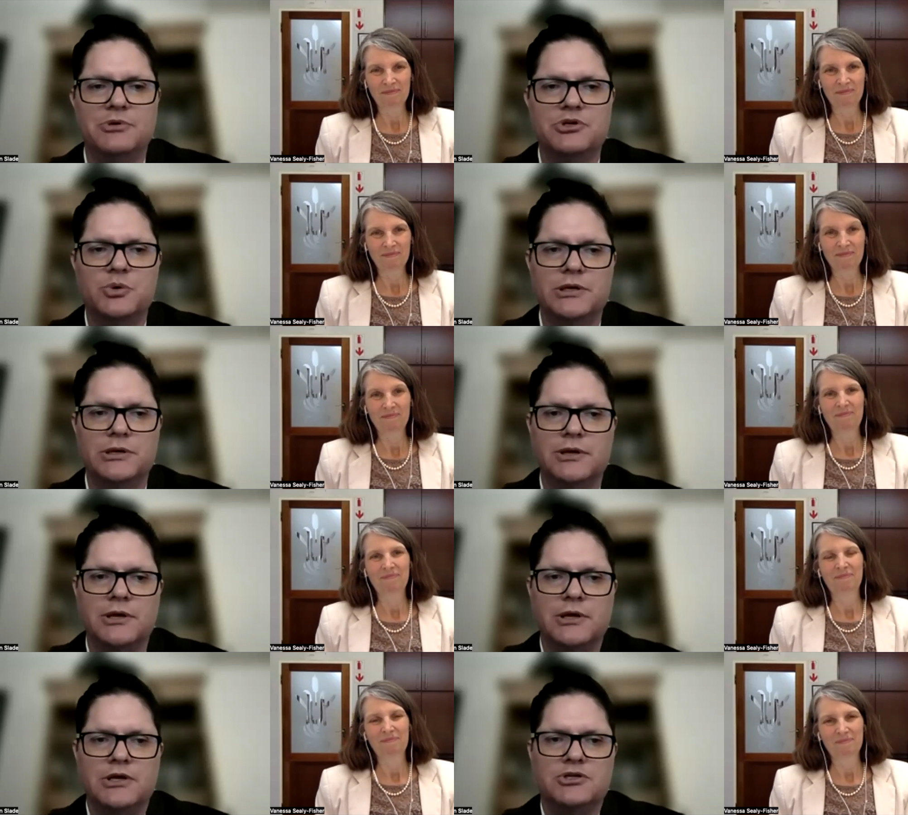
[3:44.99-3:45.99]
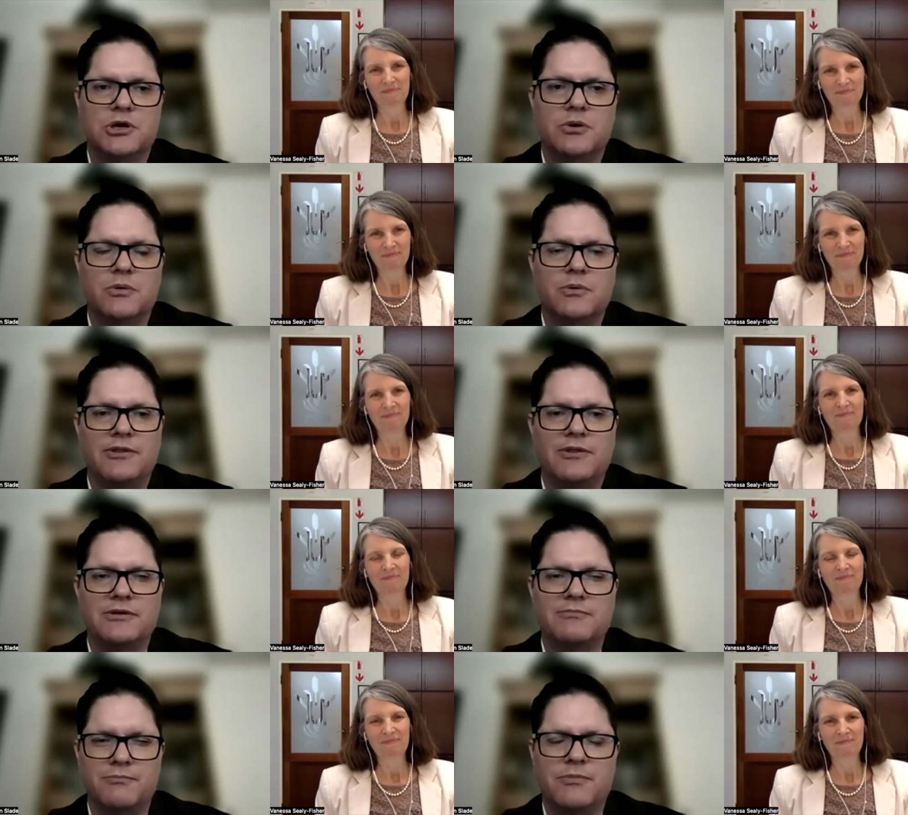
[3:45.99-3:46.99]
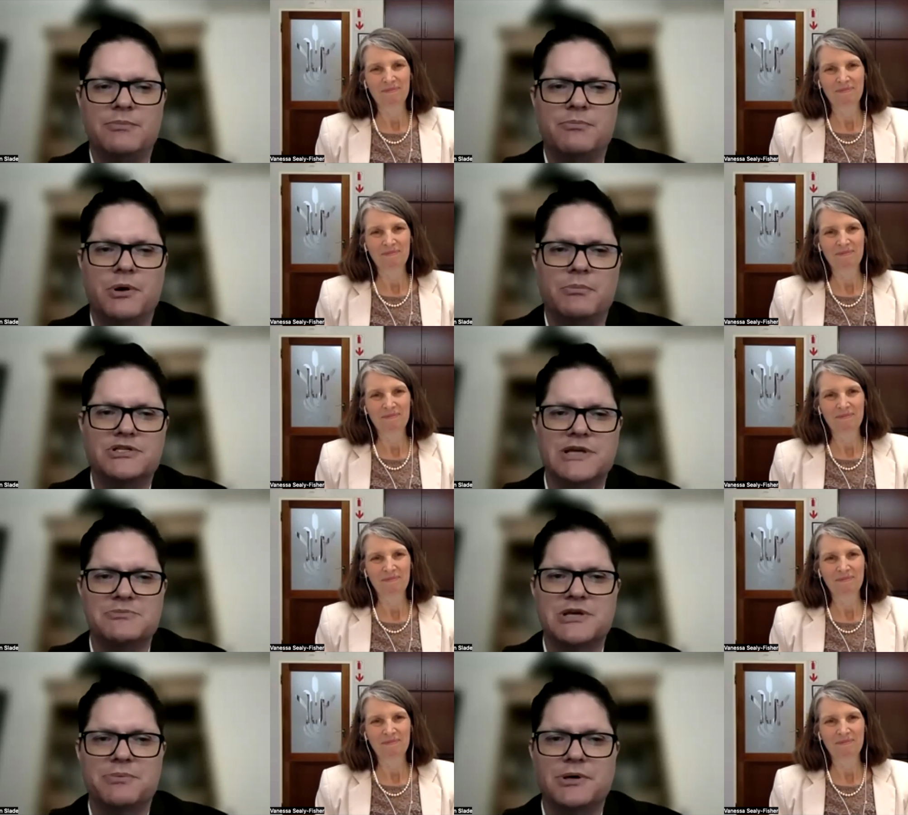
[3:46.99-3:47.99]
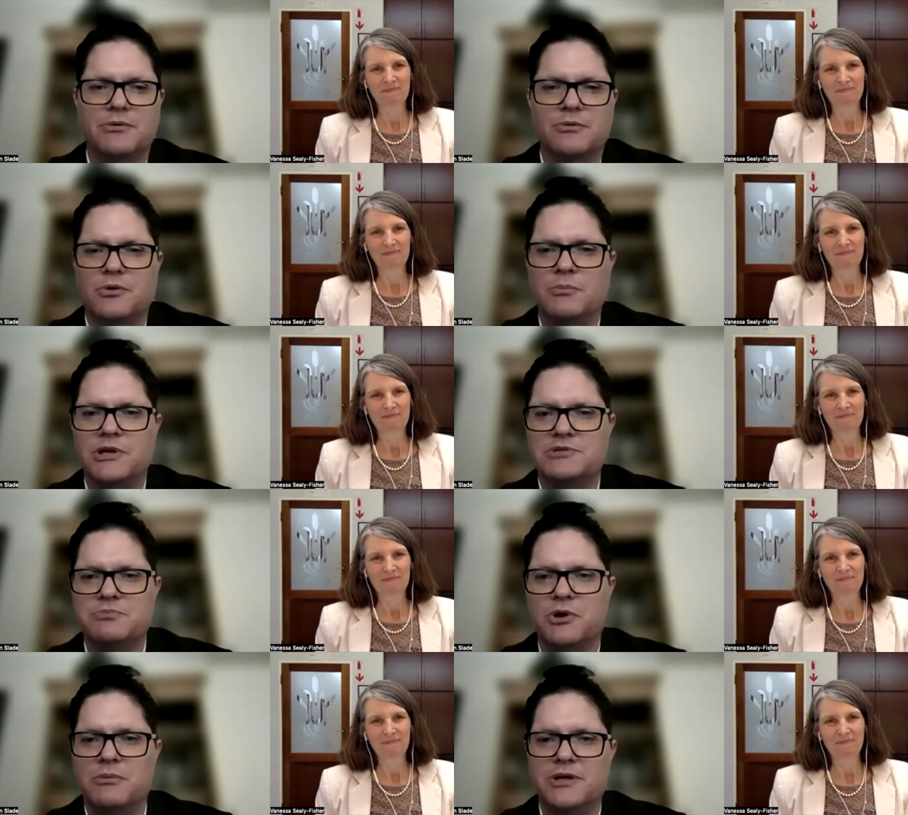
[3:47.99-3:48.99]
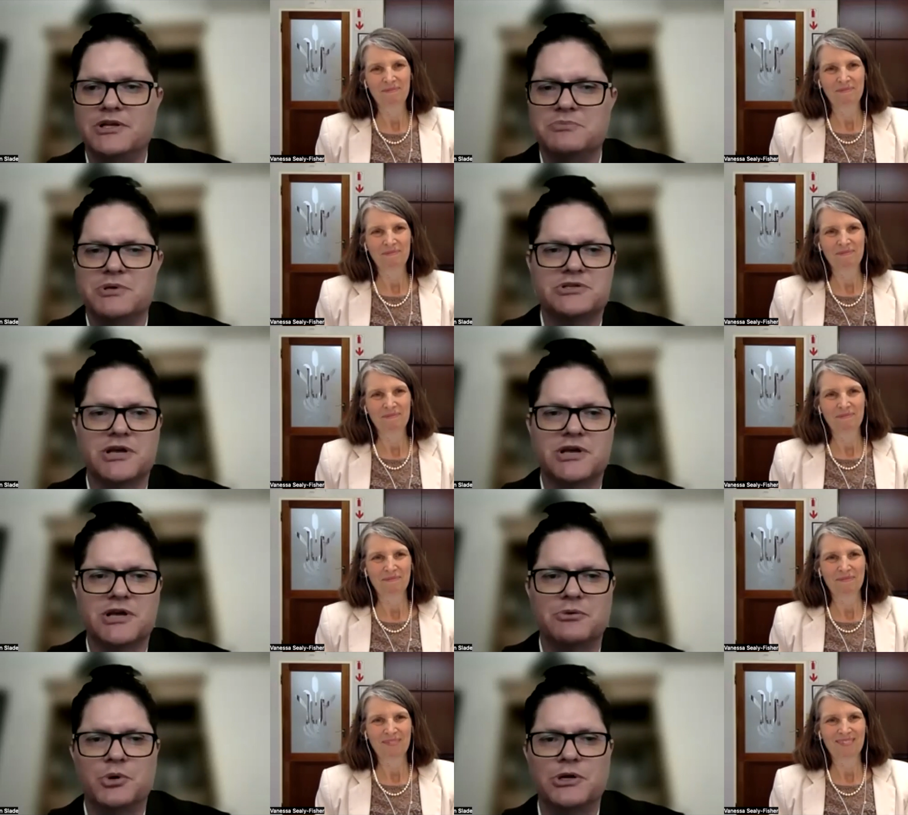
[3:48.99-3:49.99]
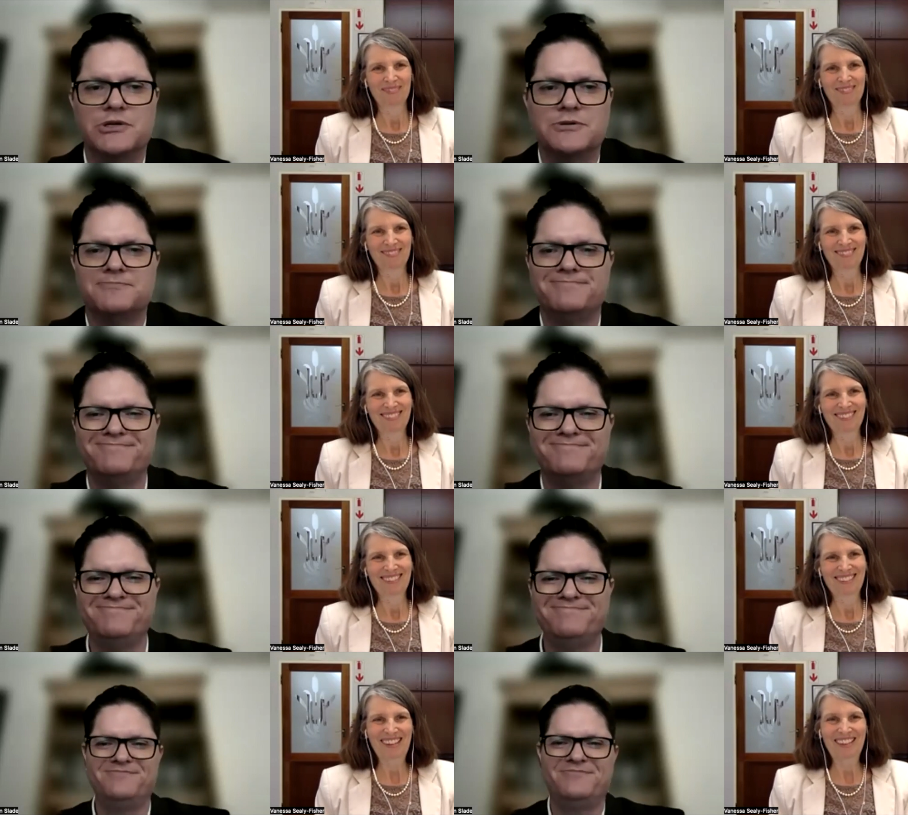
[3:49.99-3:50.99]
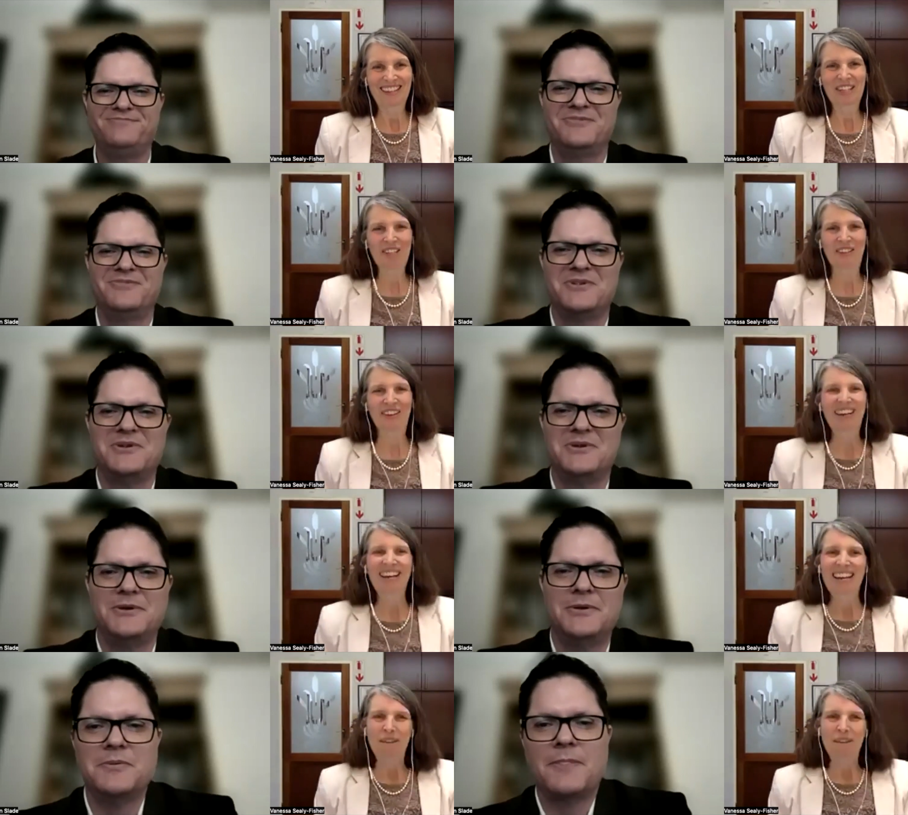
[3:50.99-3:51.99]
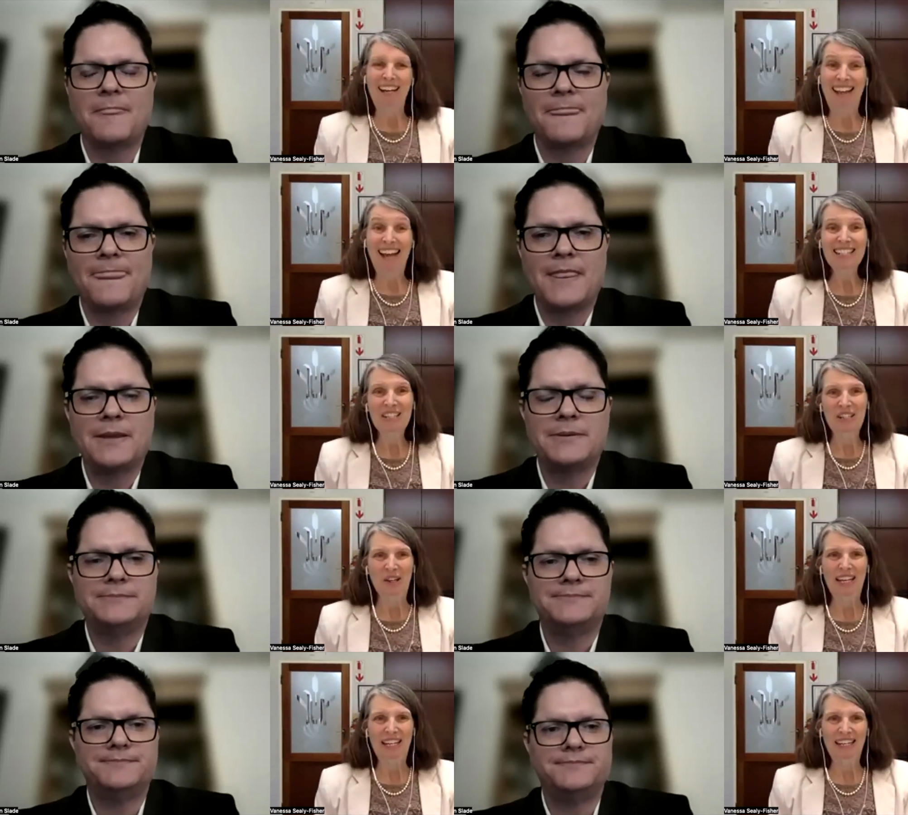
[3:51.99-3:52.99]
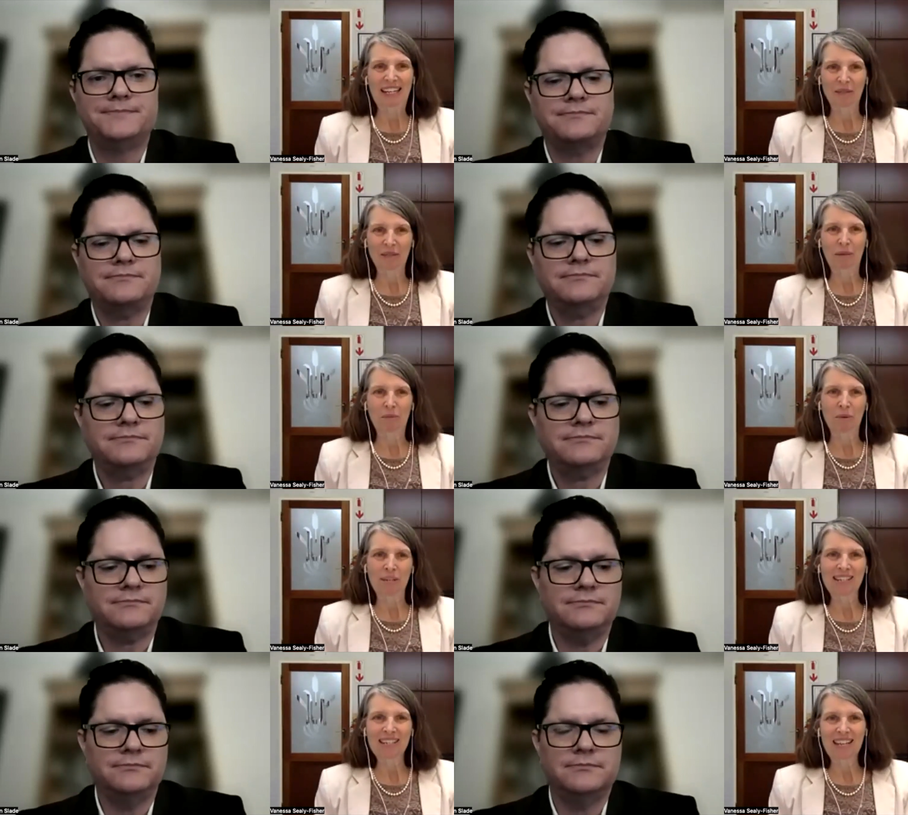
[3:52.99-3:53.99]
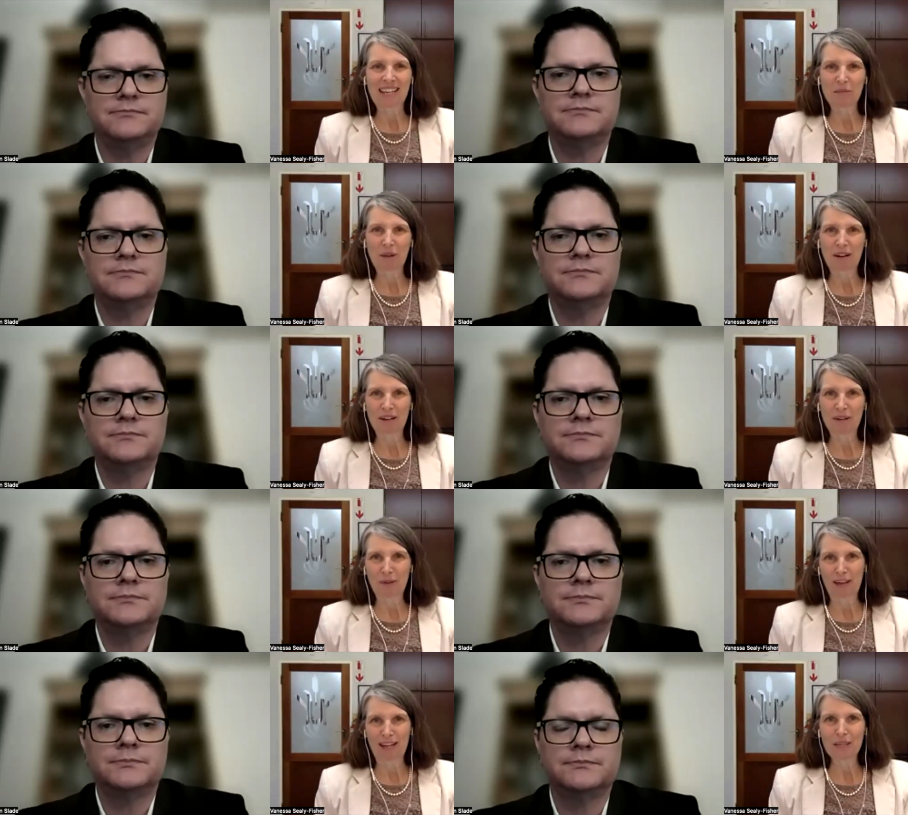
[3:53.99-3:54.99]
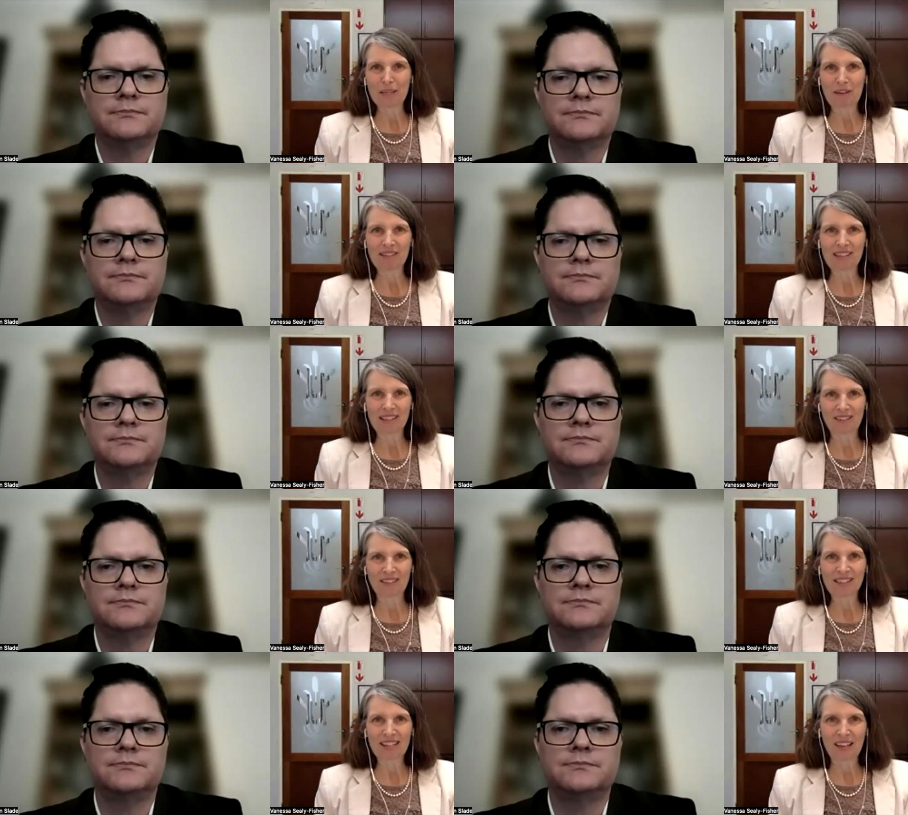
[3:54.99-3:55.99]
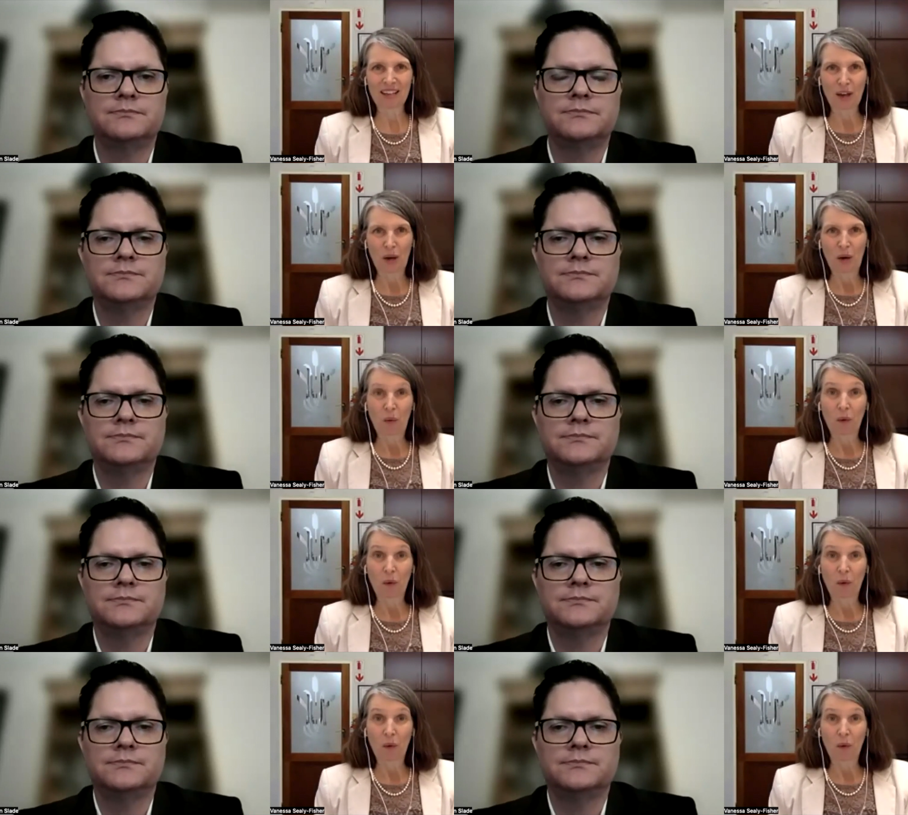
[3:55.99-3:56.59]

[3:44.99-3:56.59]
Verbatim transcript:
Speaker 1: in between. So I think that probably sums up a complex polymer as best as I can put it.
Speaker 2: Thank you. I'd like to look in a little bit more detail at polyurethanes because that's obviously where